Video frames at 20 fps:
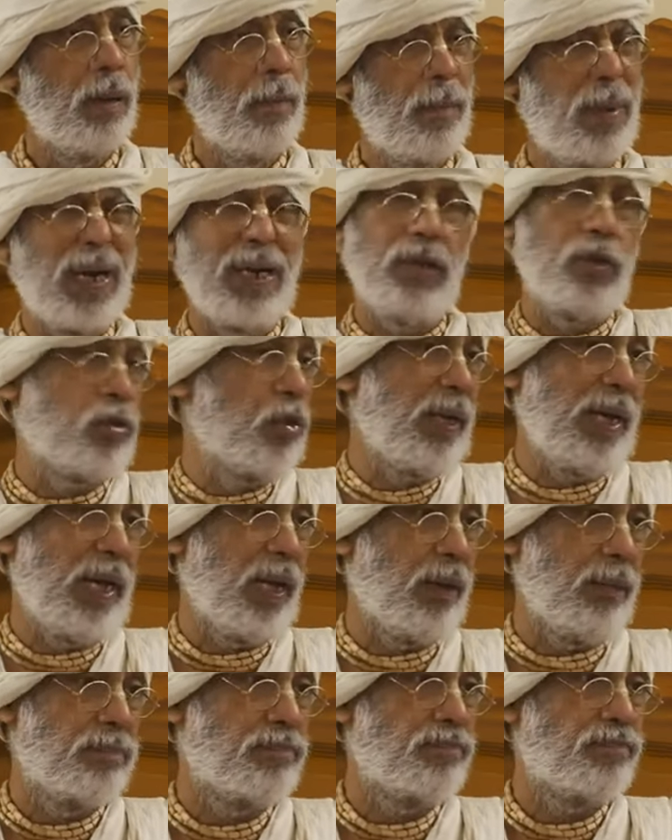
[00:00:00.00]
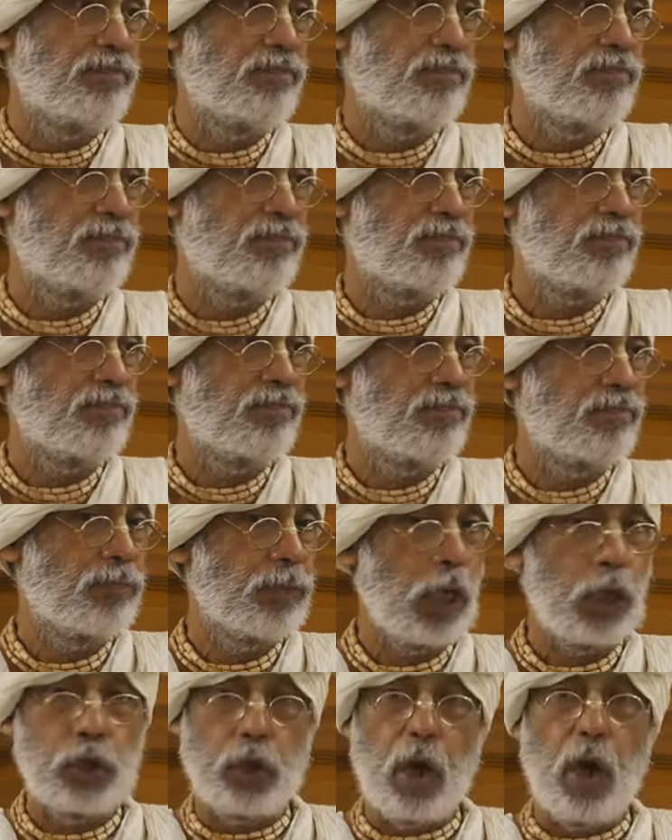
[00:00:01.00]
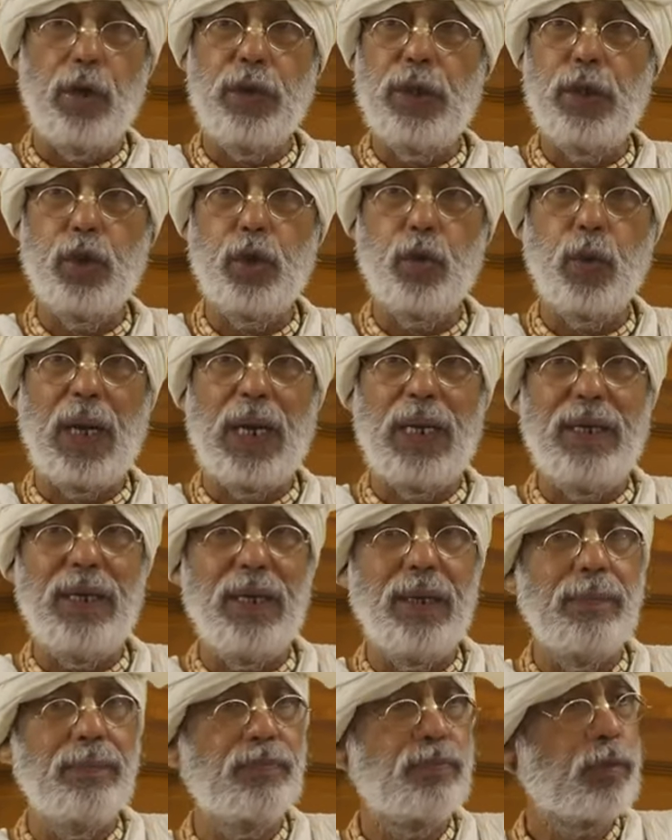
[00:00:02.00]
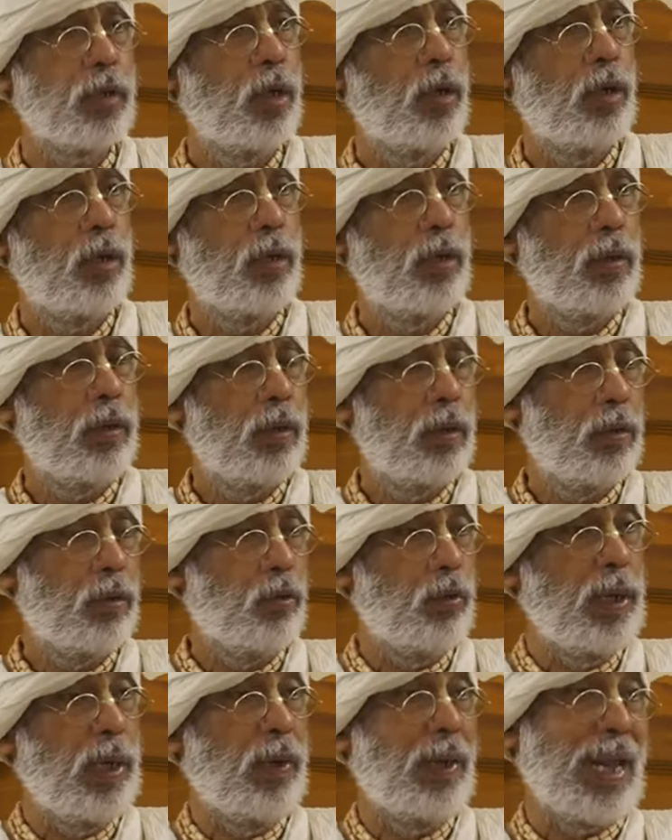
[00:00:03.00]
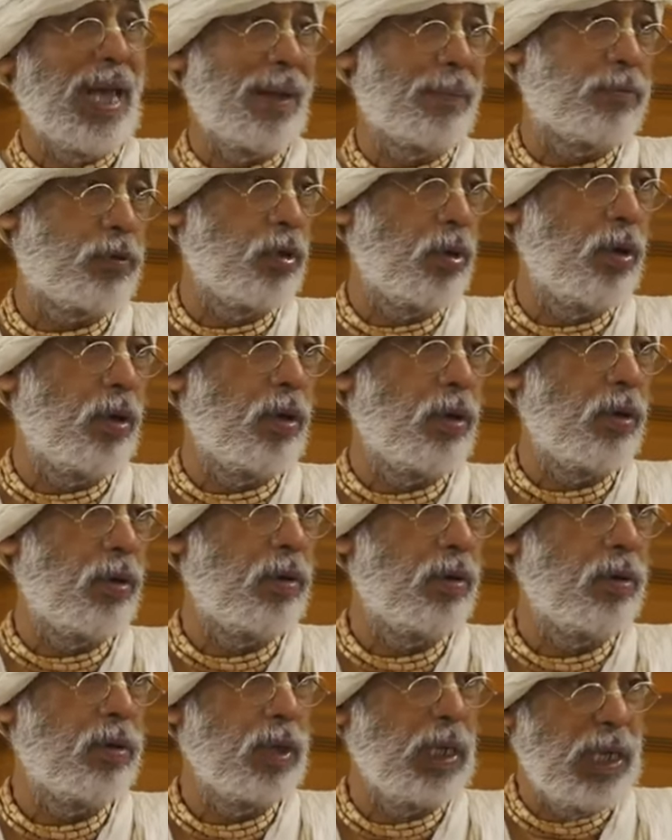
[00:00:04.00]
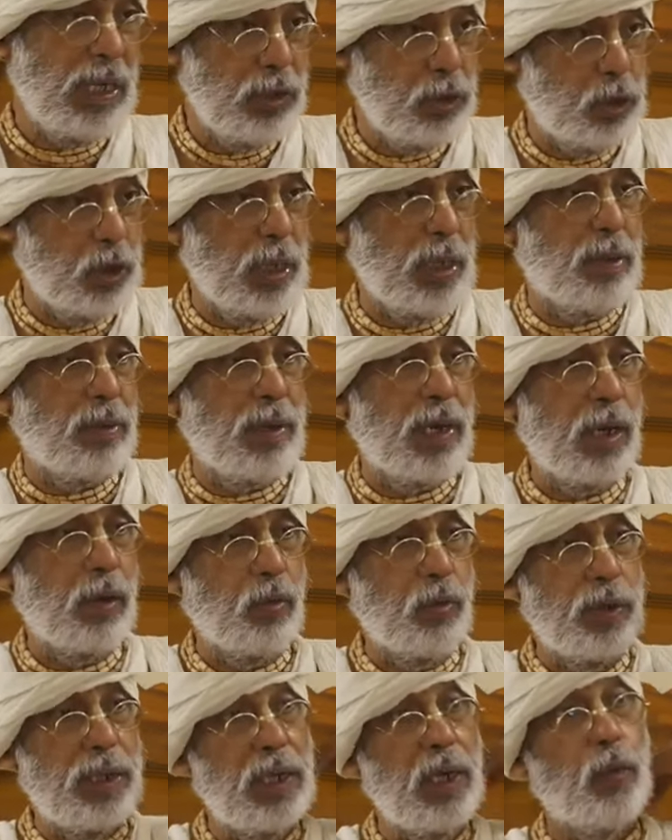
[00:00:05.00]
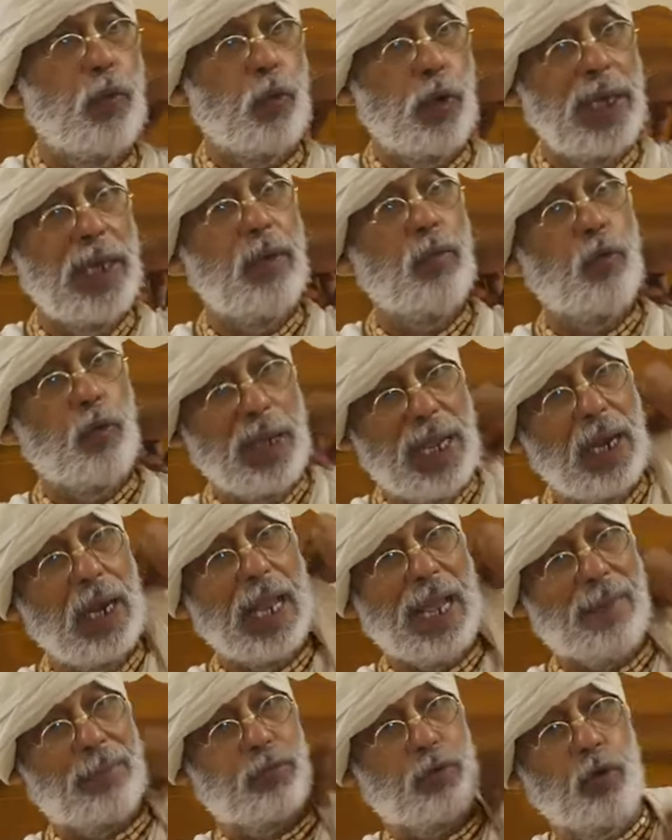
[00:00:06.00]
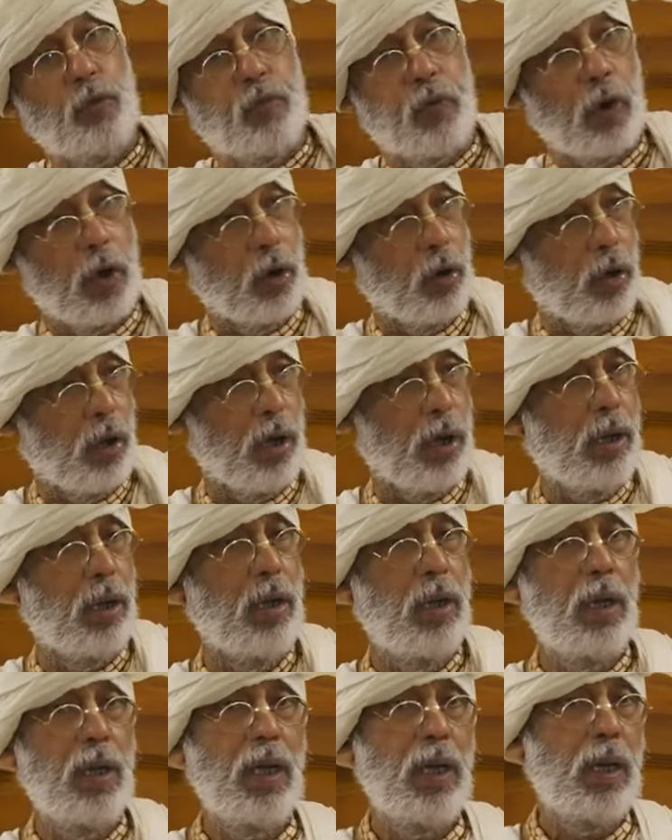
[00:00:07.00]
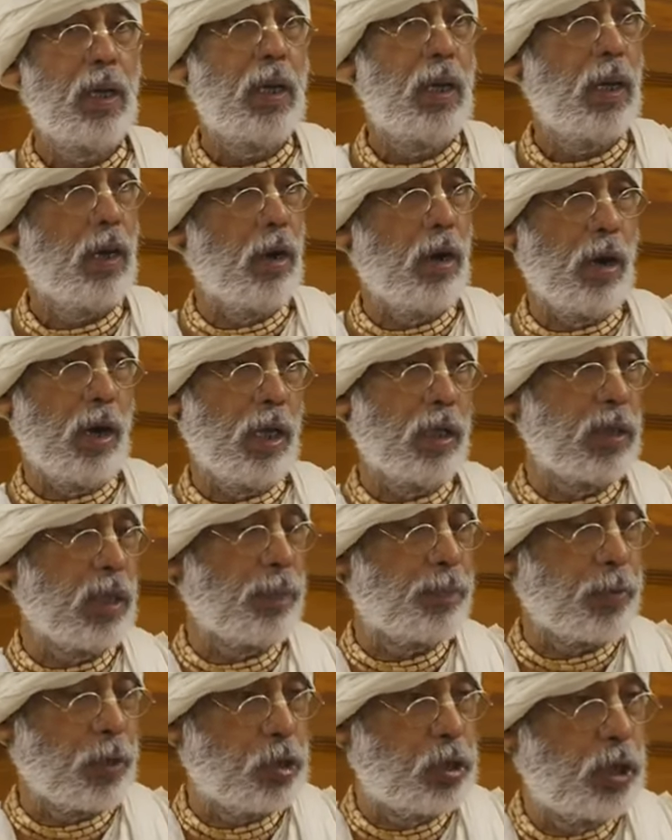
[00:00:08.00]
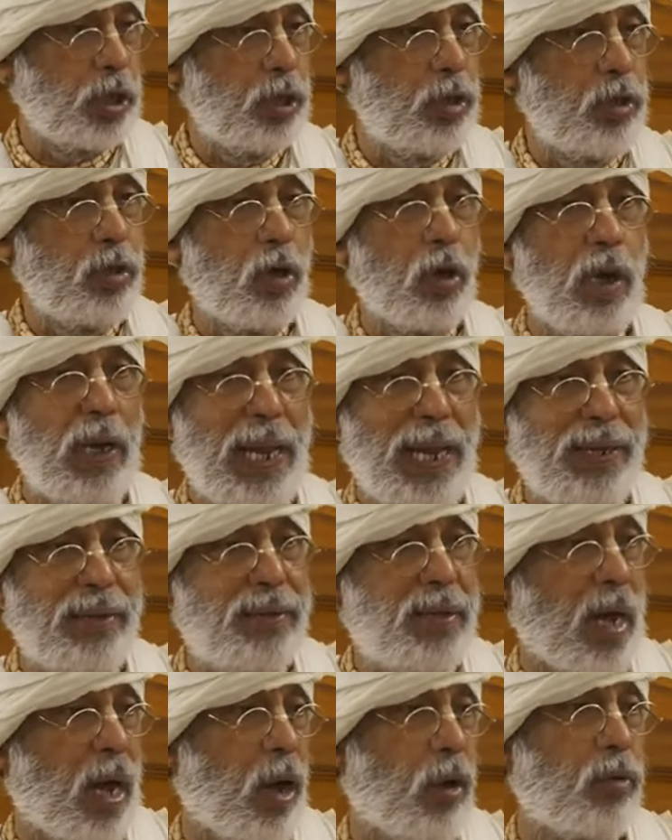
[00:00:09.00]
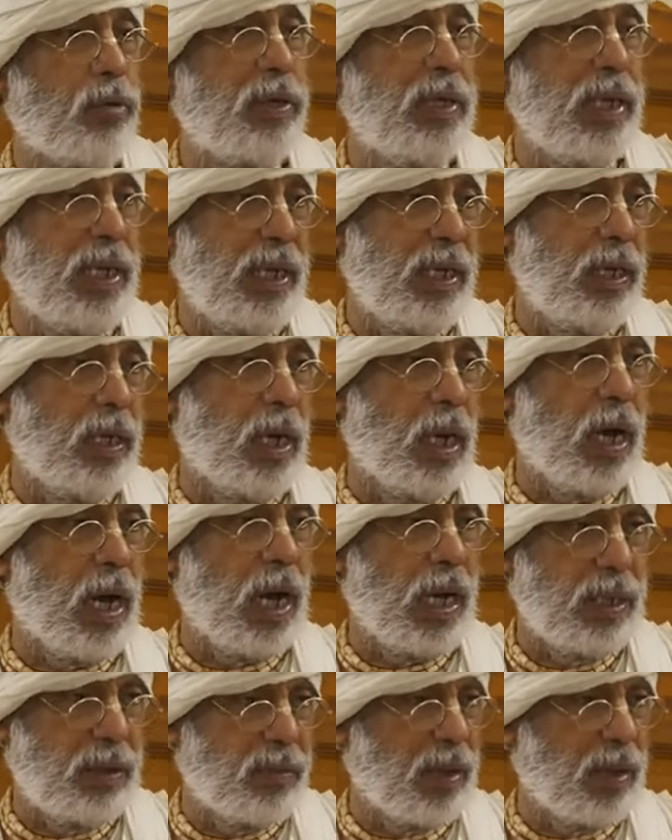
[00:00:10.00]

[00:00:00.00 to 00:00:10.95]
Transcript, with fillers: But it is rare. So usually, we will have to, in general, we, we will have to follow all the procedure laid down in Hari